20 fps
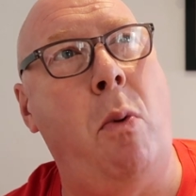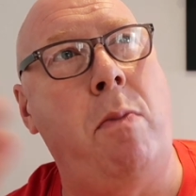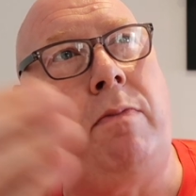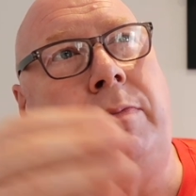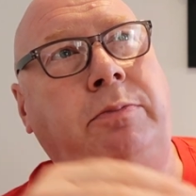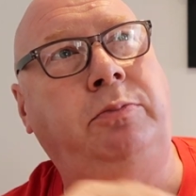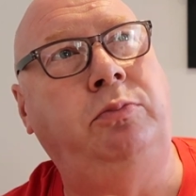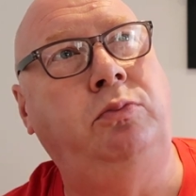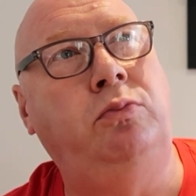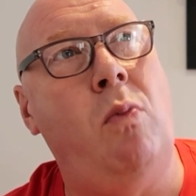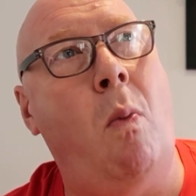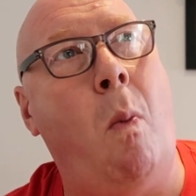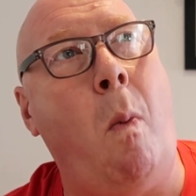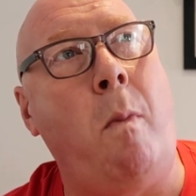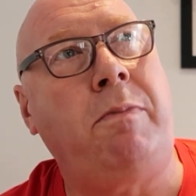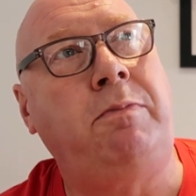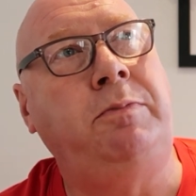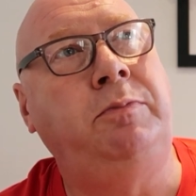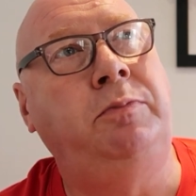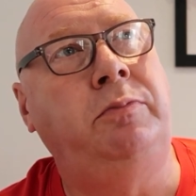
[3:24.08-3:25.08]
Yeah,
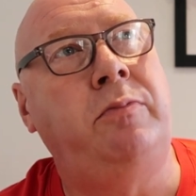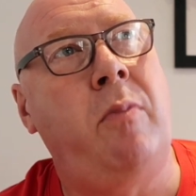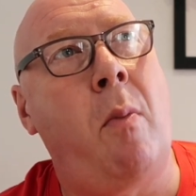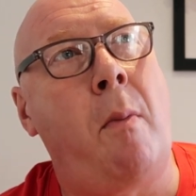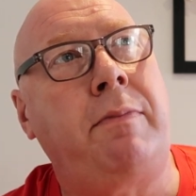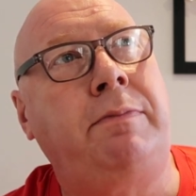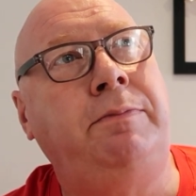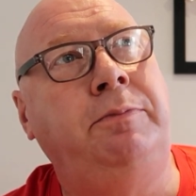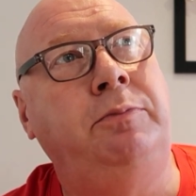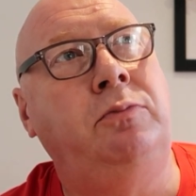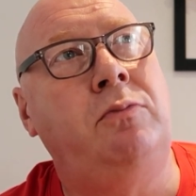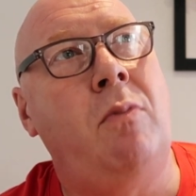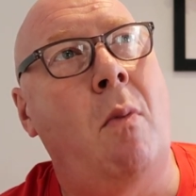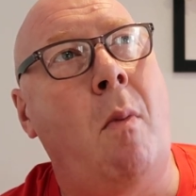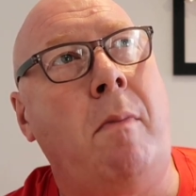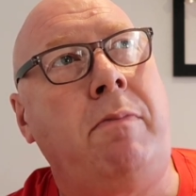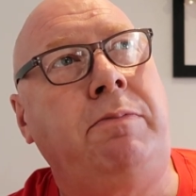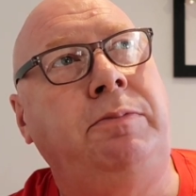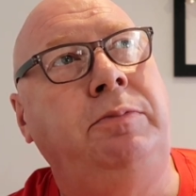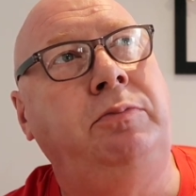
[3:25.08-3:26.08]
they've got an
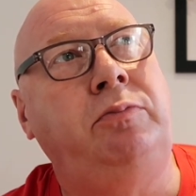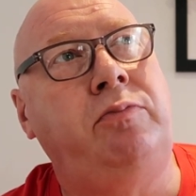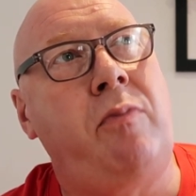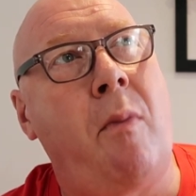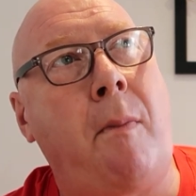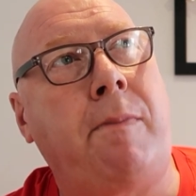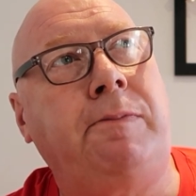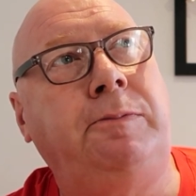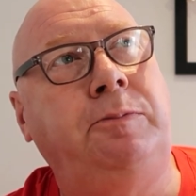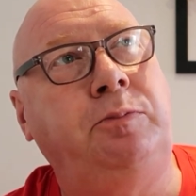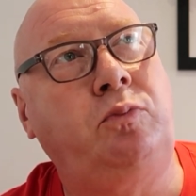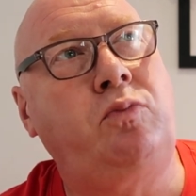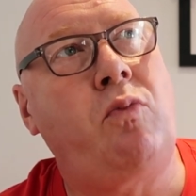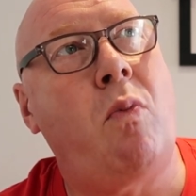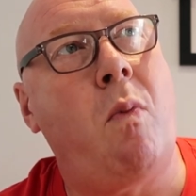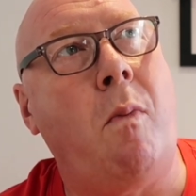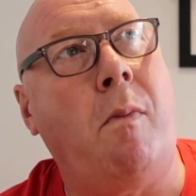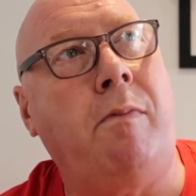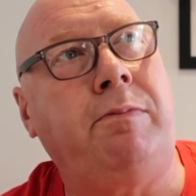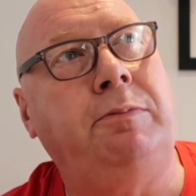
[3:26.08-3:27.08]
alcohol
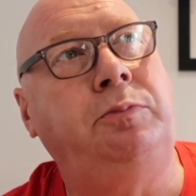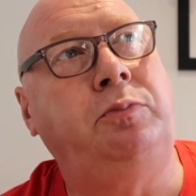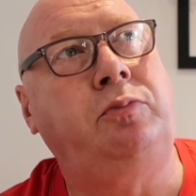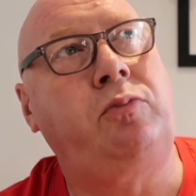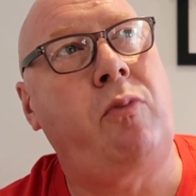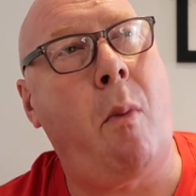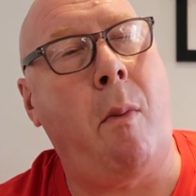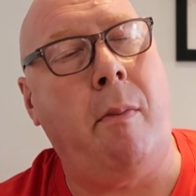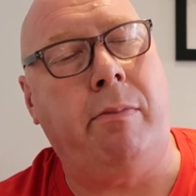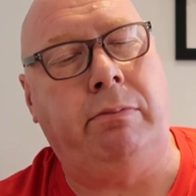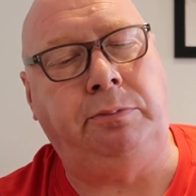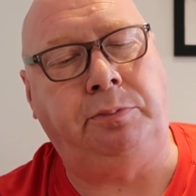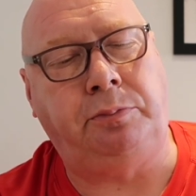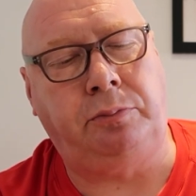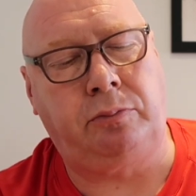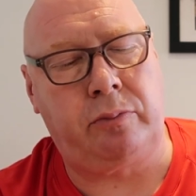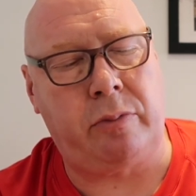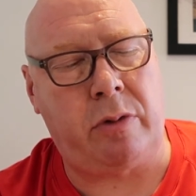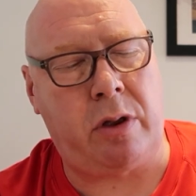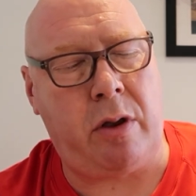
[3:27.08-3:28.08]
flavour. I
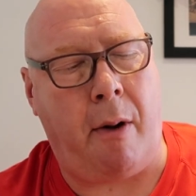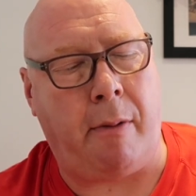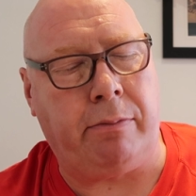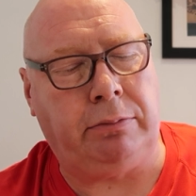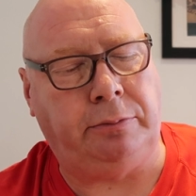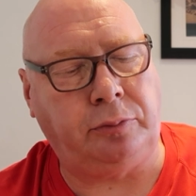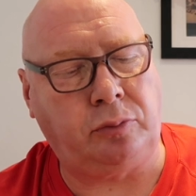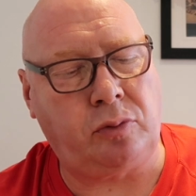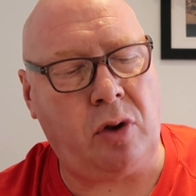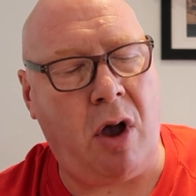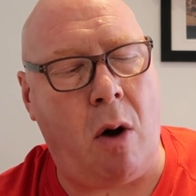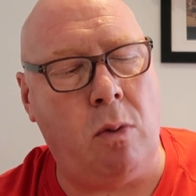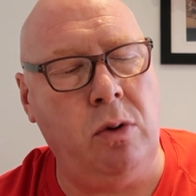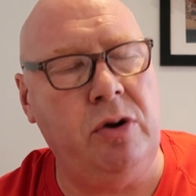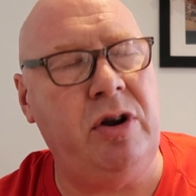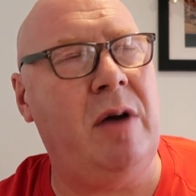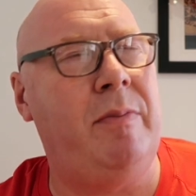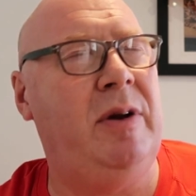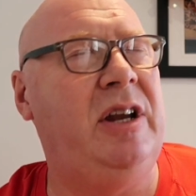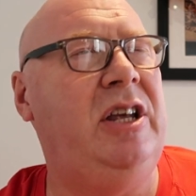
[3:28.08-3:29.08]

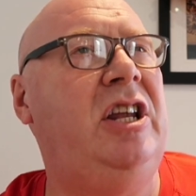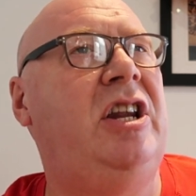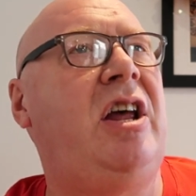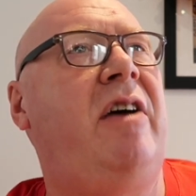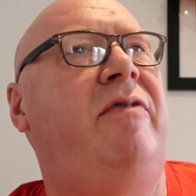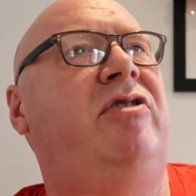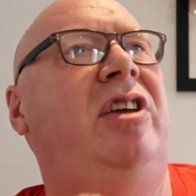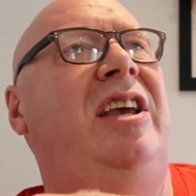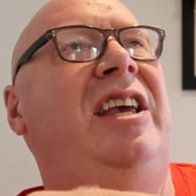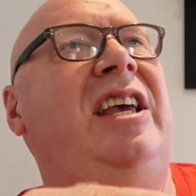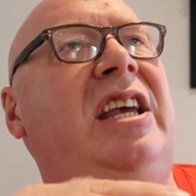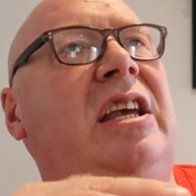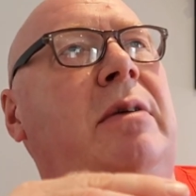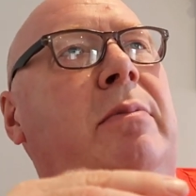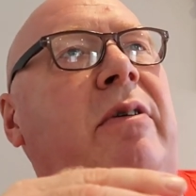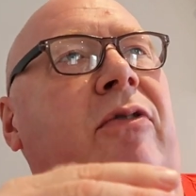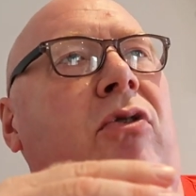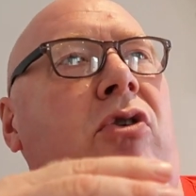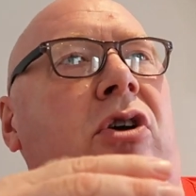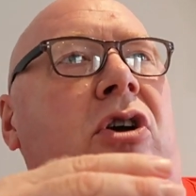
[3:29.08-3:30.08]
wonder how many you'd have to eat
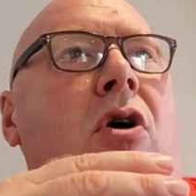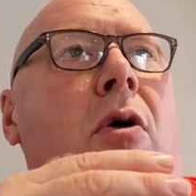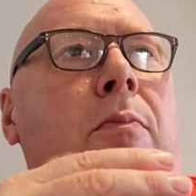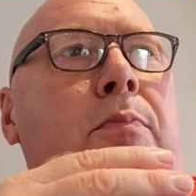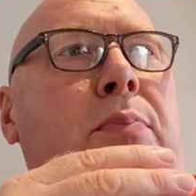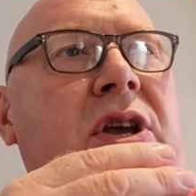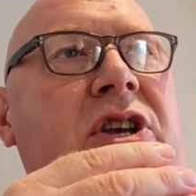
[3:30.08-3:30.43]
before you got